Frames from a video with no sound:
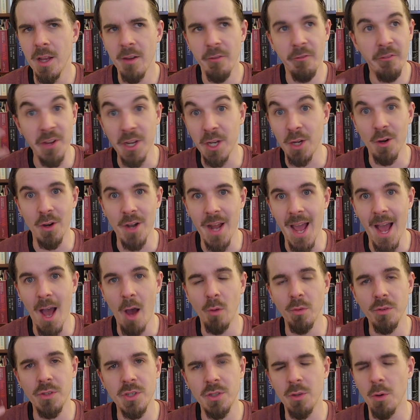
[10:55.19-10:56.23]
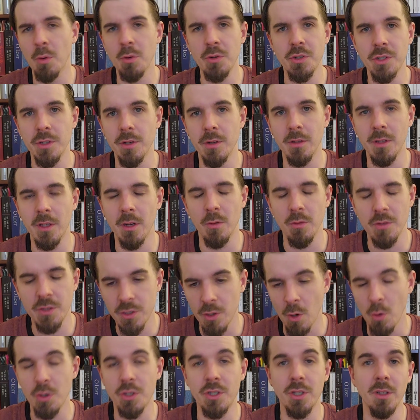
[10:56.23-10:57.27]
figured out
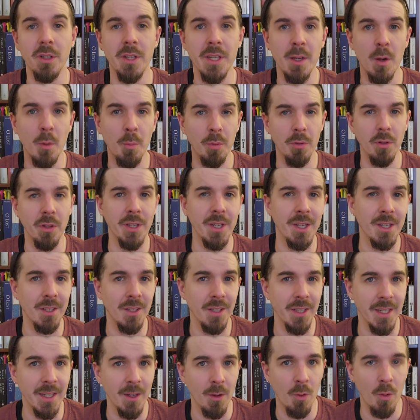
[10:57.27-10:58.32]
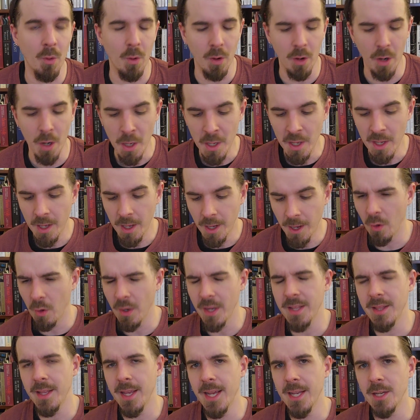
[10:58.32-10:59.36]
socially or politically, or
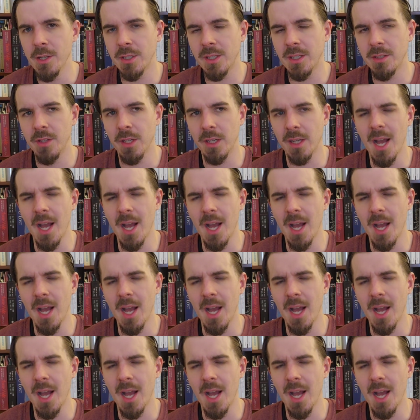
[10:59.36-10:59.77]
in the